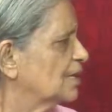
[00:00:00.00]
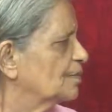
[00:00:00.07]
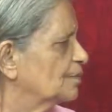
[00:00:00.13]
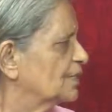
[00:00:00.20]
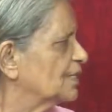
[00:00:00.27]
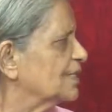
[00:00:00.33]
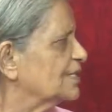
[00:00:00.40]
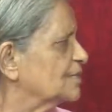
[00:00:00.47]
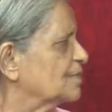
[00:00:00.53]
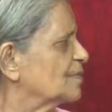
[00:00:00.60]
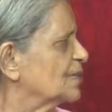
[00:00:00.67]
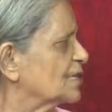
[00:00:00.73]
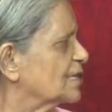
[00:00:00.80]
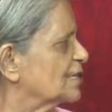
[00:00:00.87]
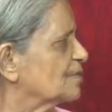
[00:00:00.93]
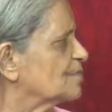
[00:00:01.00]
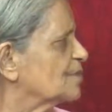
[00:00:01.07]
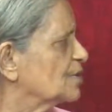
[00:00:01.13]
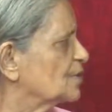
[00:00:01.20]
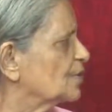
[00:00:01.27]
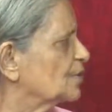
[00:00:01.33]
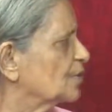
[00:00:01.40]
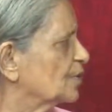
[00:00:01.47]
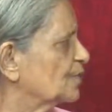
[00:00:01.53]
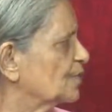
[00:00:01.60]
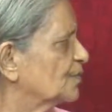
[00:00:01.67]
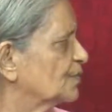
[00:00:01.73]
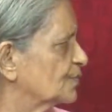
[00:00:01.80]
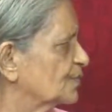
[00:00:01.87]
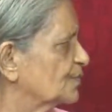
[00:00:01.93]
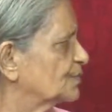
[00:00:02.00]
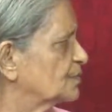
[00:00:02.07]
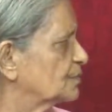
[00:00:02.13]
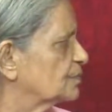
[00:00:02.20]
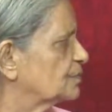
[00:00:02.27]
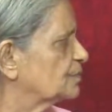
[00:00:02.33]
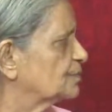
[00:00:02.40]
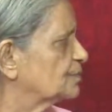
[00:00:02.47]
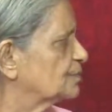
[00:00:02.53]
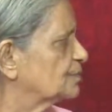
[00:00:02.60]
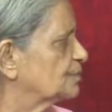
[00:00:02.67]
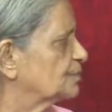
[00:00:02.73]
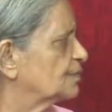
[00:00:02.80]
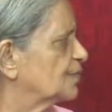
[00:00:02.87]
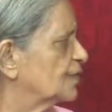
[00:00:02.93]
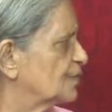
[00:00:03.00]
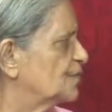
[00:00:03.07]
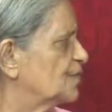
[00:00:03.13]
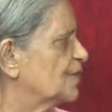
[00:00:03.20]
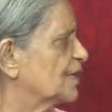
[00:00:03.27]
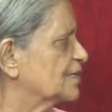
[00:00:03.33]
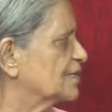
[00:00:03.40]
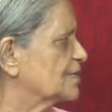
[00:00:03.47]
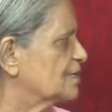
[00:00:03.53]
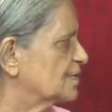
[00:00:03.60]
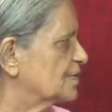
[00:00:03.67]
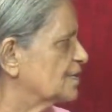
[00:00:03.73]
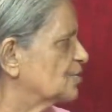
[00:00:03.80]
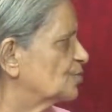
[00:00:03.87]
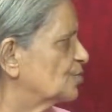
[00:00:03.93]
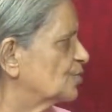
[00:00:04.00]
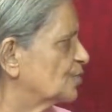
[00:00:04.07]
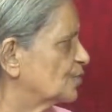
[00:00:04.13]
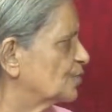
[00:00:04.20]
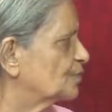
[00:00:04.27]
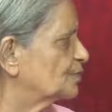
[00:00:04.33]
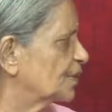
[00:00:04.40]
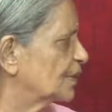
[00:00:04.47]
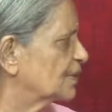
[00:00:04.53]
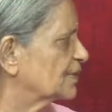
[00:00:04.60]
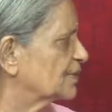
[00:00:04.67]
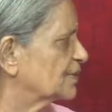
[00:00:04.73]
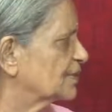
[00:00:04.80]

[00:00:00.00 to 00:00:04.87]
But ultimately, it may drop off if we are sincere to our path.